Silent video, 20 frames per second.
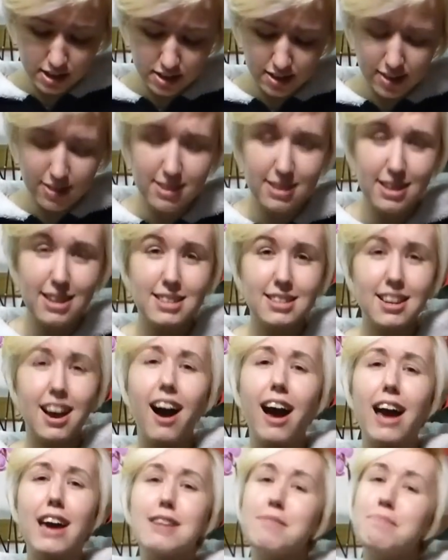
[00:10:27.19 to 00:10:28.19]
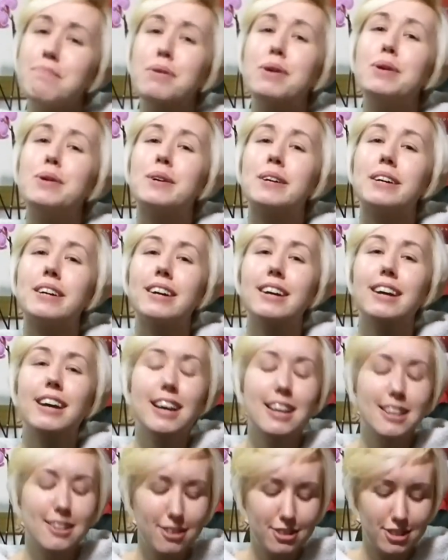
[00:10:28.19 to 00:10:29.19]
So it's an entire book,
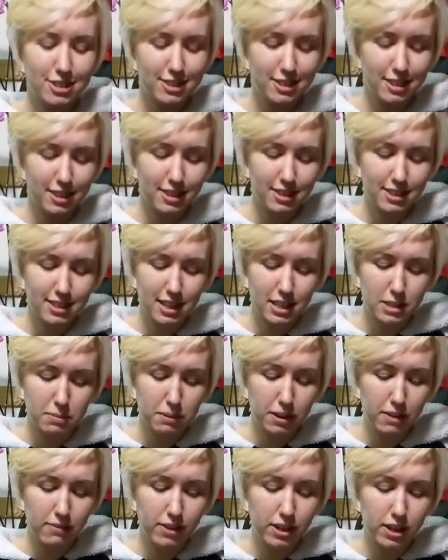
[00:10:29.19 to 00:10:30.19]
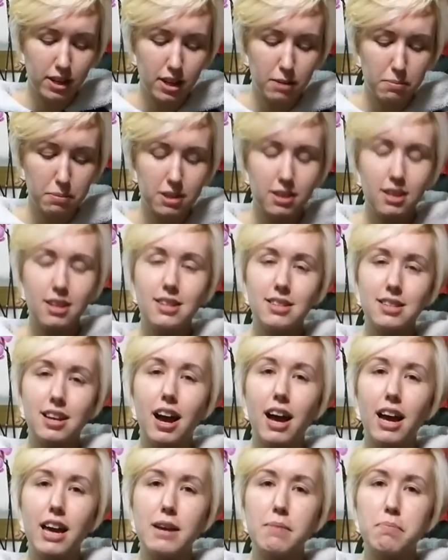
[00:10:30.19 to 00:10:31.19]
not just a 6-minute video, but an
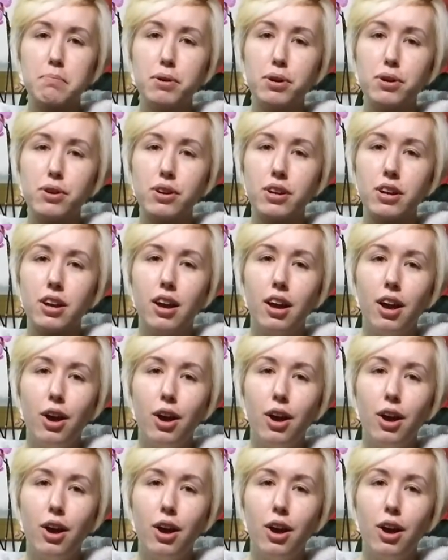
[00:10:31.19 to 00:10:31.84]
entire book